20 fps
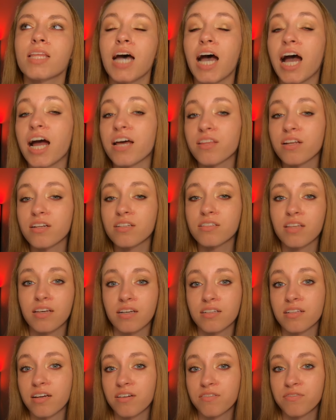I thought it looked like a
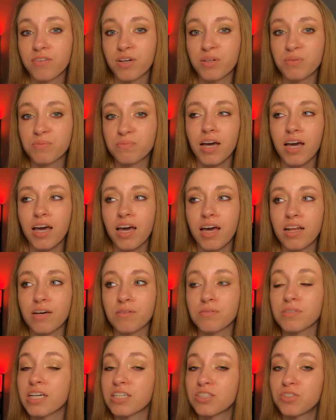lot of fun and I
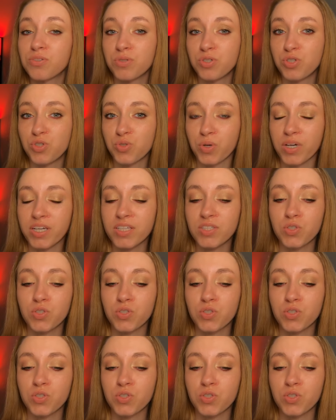would like to enjoy it.